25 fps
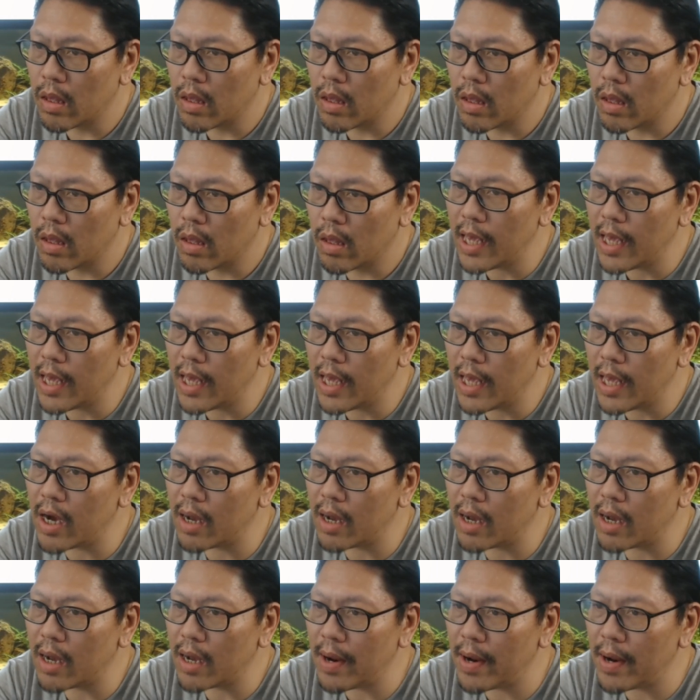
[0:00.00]
Hey,
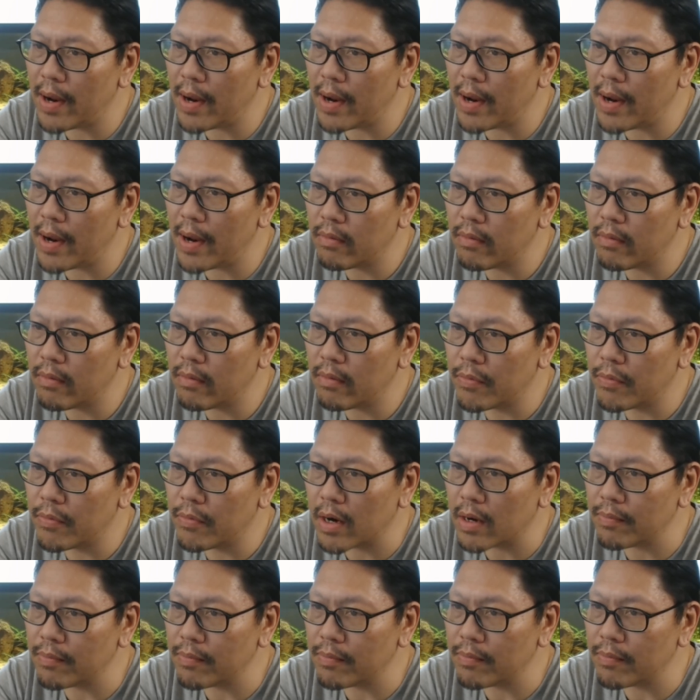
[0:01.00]
John Bear.
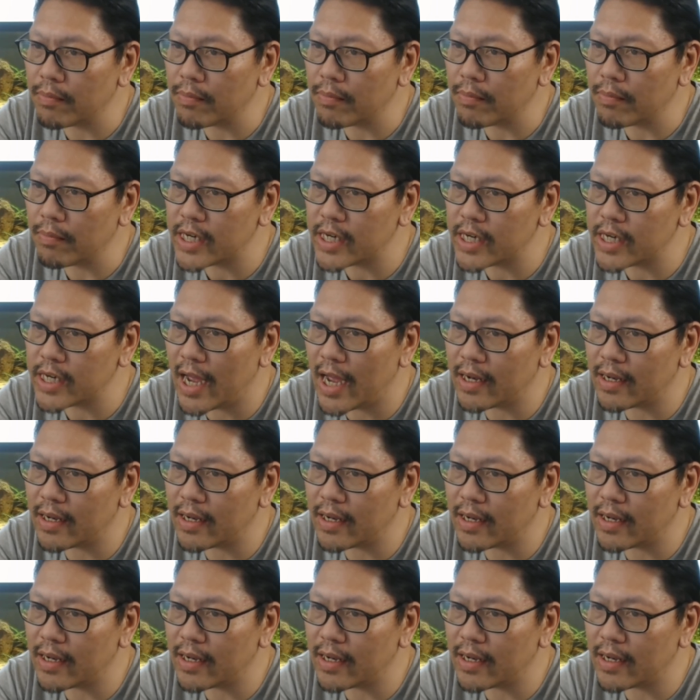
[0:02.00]
Welcome to the chat.